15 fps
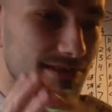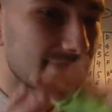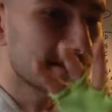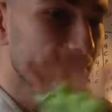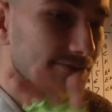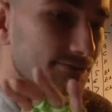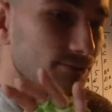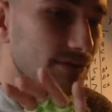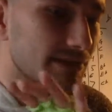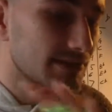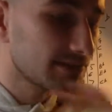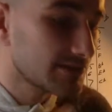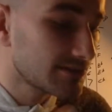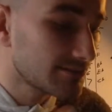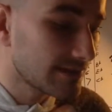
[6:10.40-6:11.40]
instead of 1,
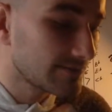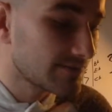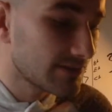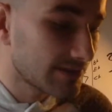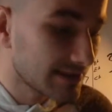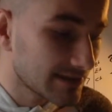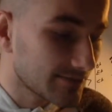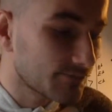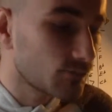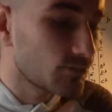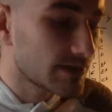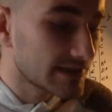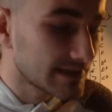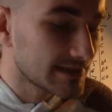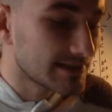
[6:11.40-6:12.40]
so you don't have to think of
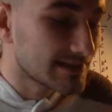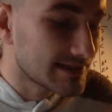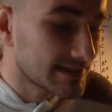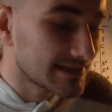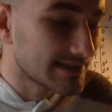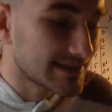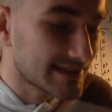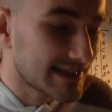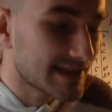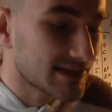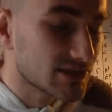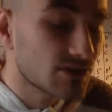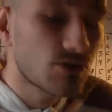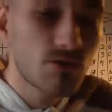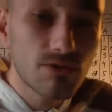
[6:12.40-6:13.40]
what is the
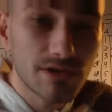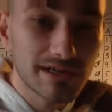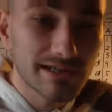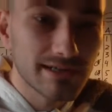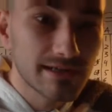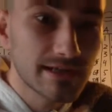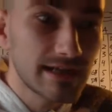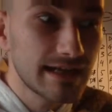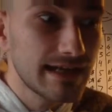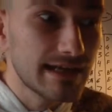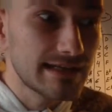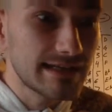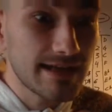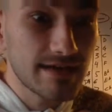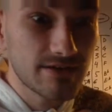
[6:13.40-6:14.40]
exact chord.
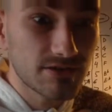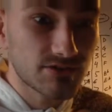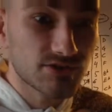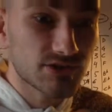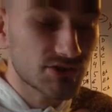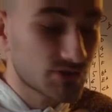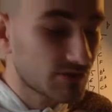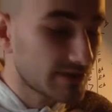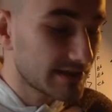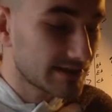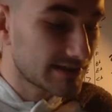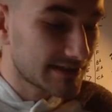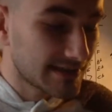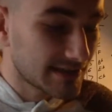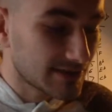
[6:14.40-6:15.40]
Now you're just trying
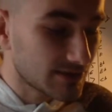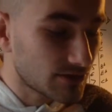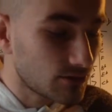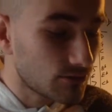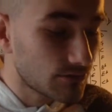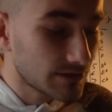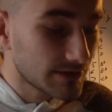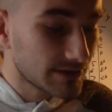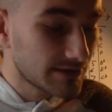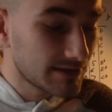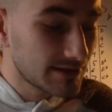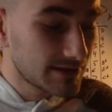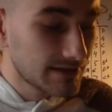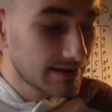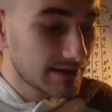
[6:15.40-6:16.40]
to take the chord,
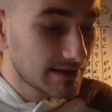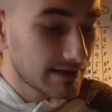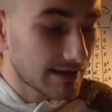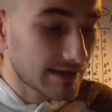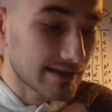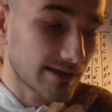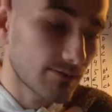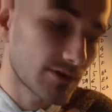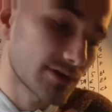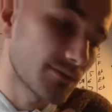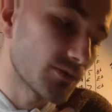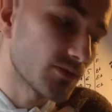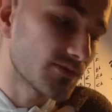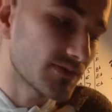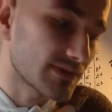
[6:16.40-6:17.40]
and I want to
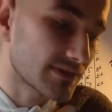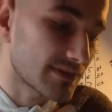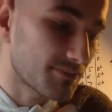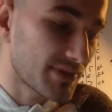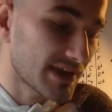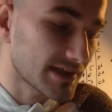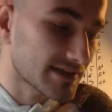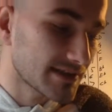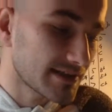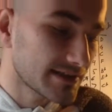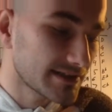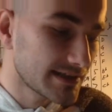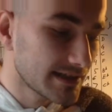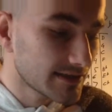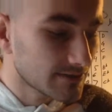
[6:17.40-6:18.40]
move the bass
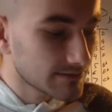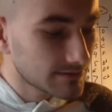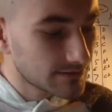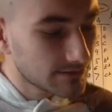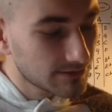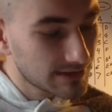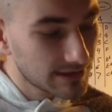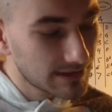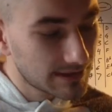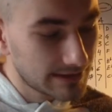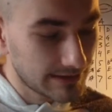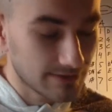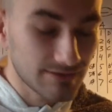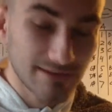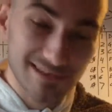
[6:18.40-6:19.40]
line down. Okay,
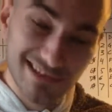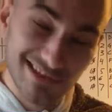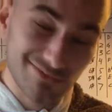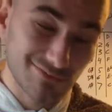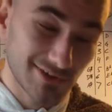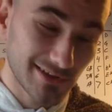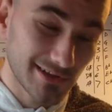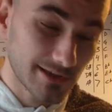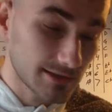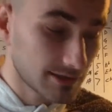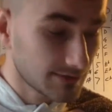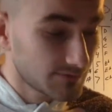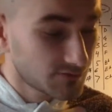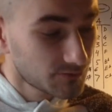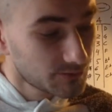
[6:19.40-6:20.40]
here, this is really
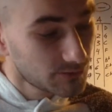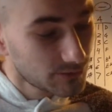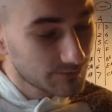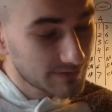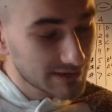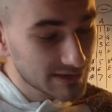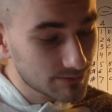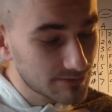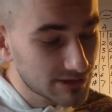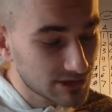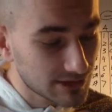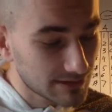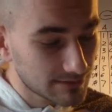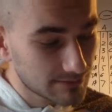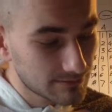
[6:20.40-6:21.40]
uncomfortable if I switch it.